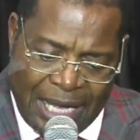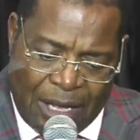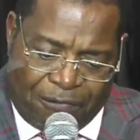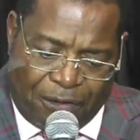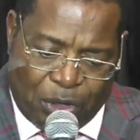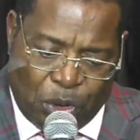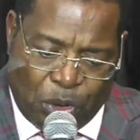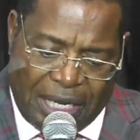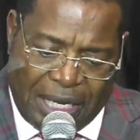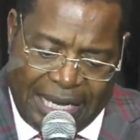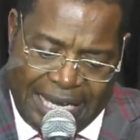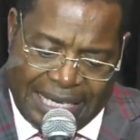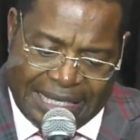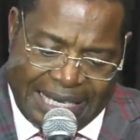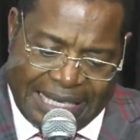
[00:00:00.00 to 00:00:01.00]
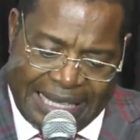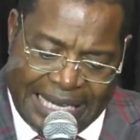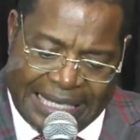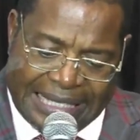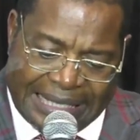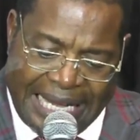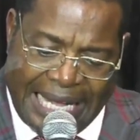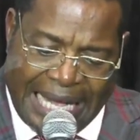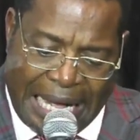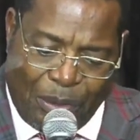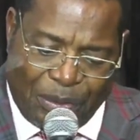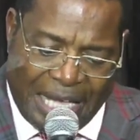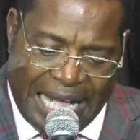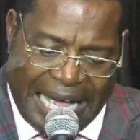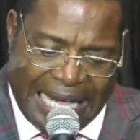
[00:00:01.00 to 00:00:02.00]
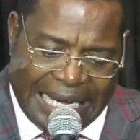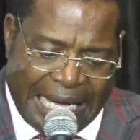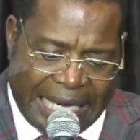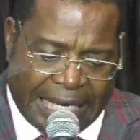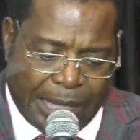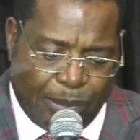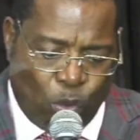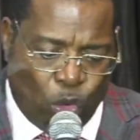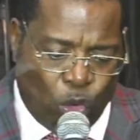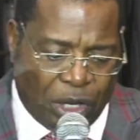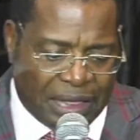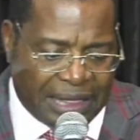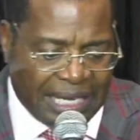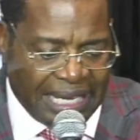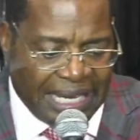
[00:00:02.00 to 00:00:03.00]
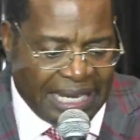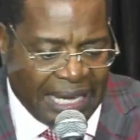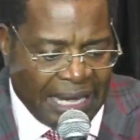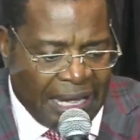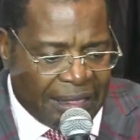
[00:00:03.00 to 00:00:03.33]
For you heard in that day how the Anakim were there,